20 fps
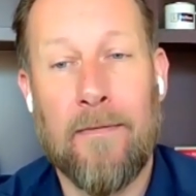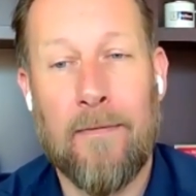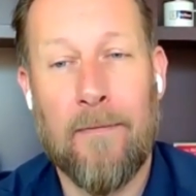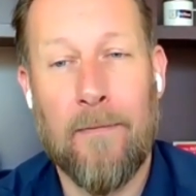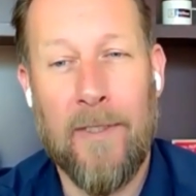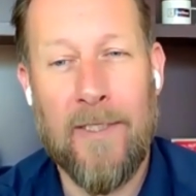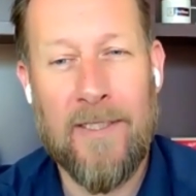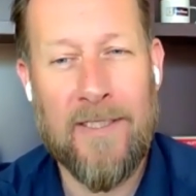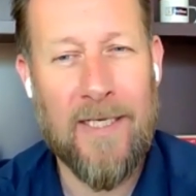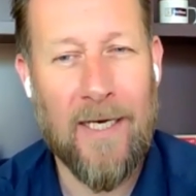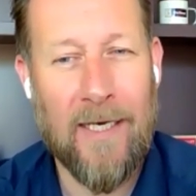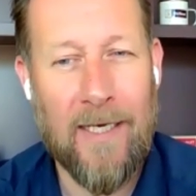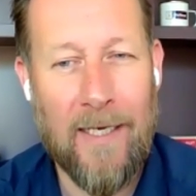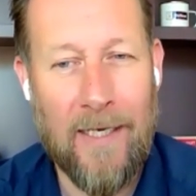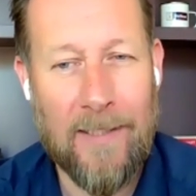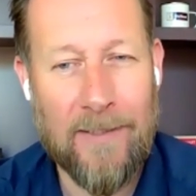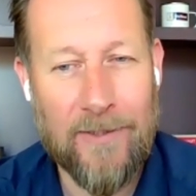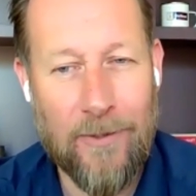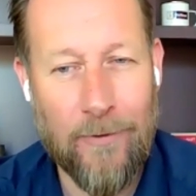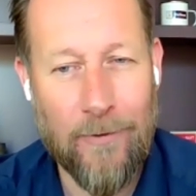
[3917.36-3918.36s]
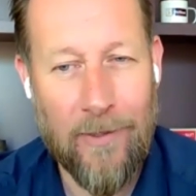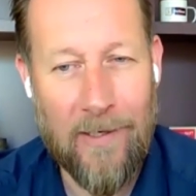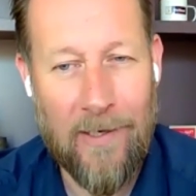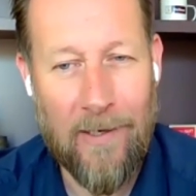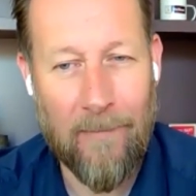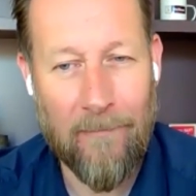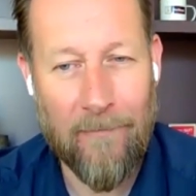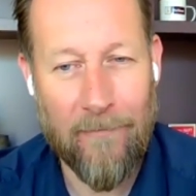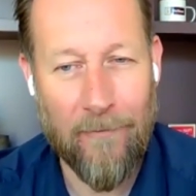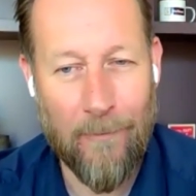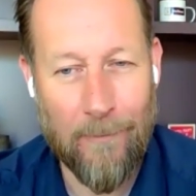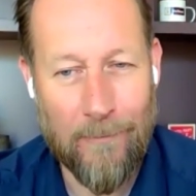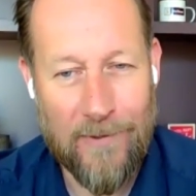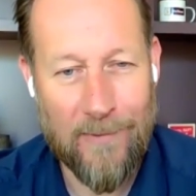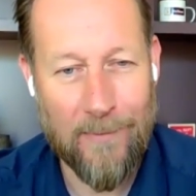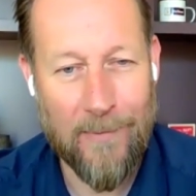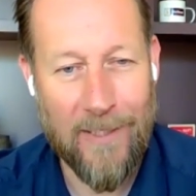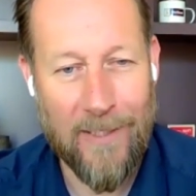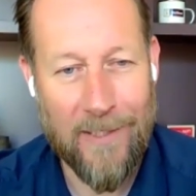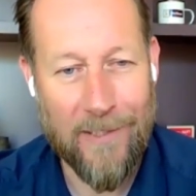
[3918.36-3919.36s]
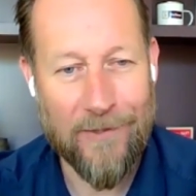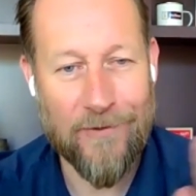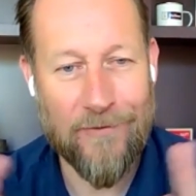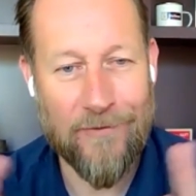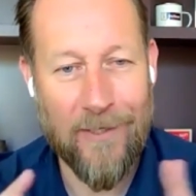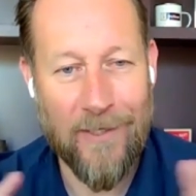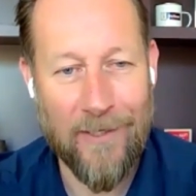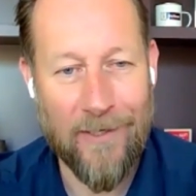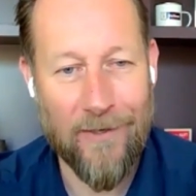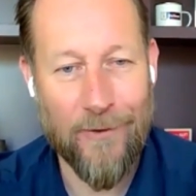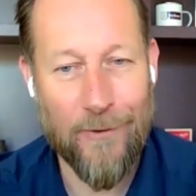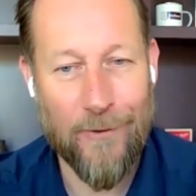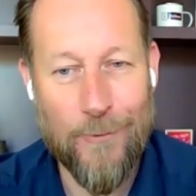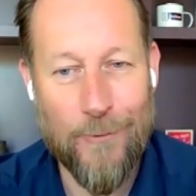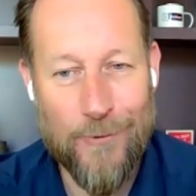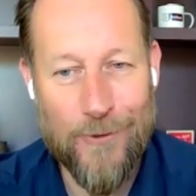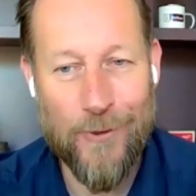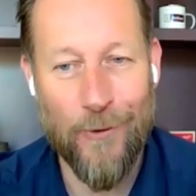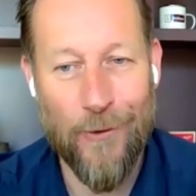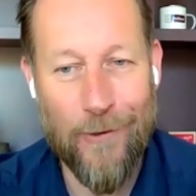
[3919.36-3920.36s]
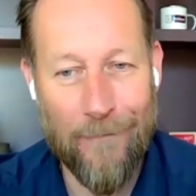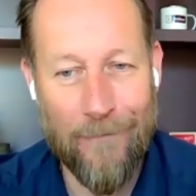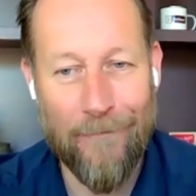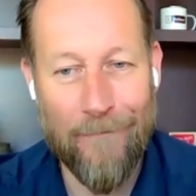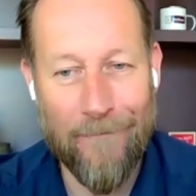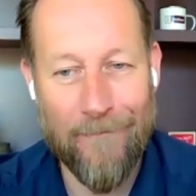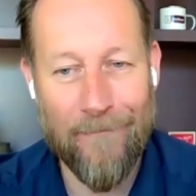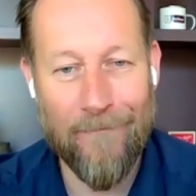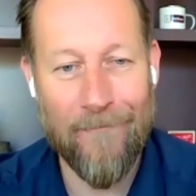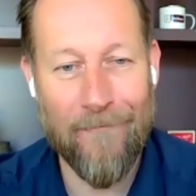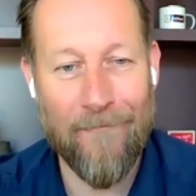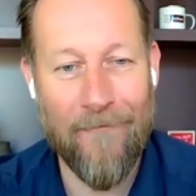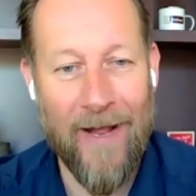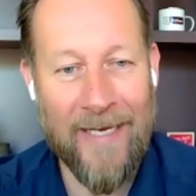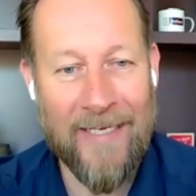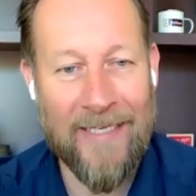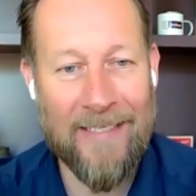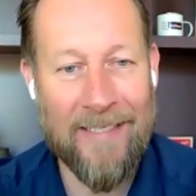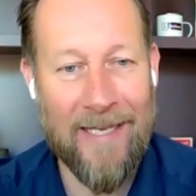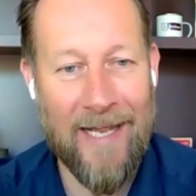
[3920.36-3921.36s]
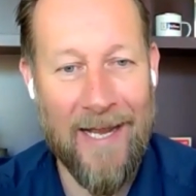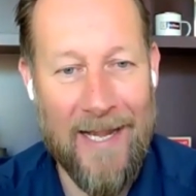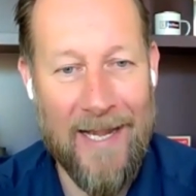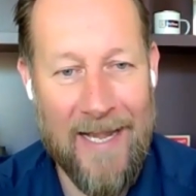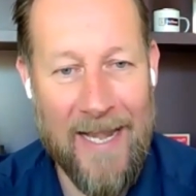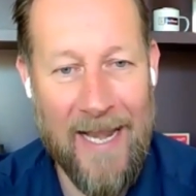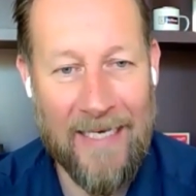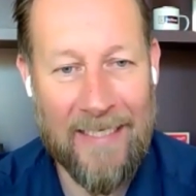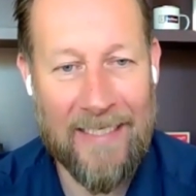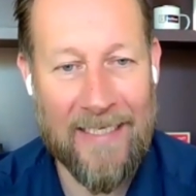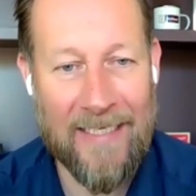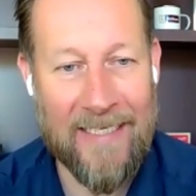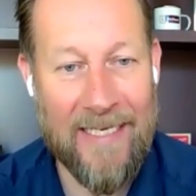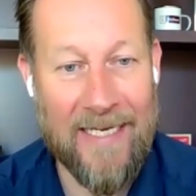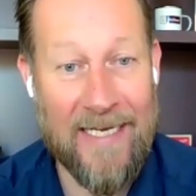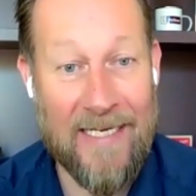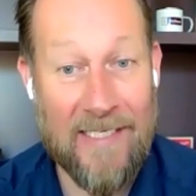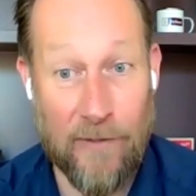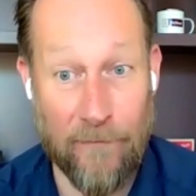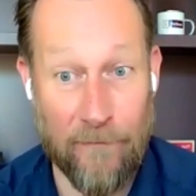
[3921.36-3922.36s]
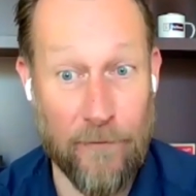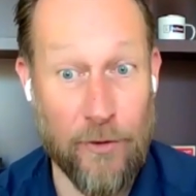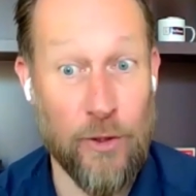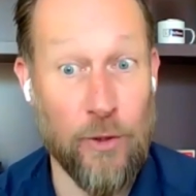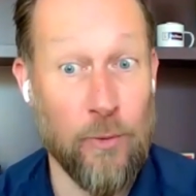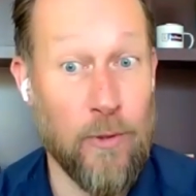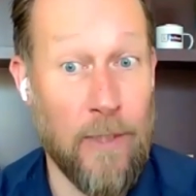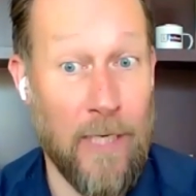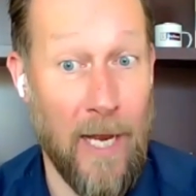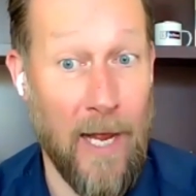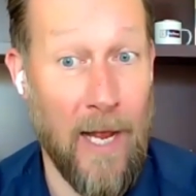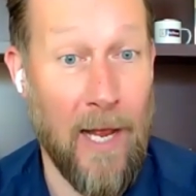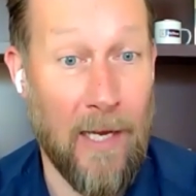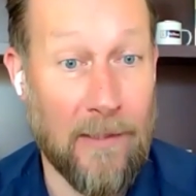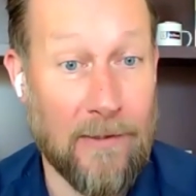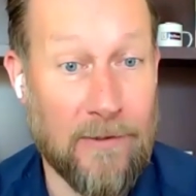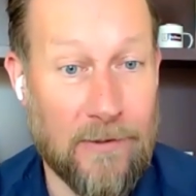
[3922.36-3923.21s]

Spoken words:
Where's that cash going to come from to make it shrink? Who's going to find that 90 days of new cash?